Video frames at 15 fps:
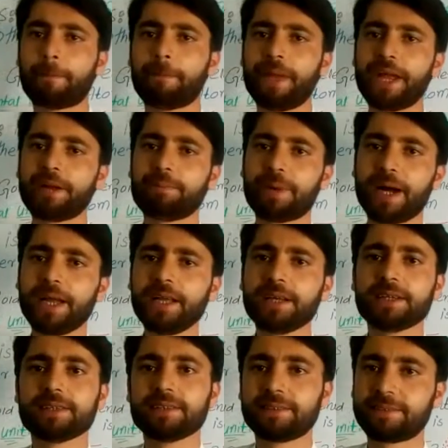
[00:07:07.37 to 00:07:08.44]
made by
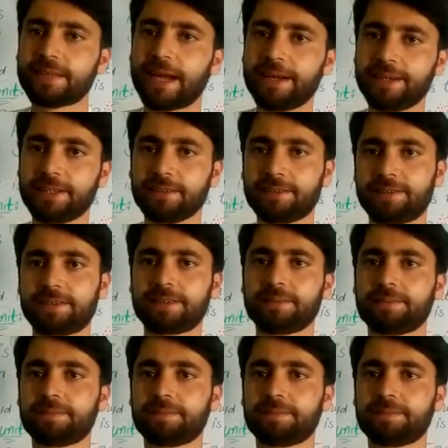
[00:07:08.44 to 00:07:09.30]
scientists.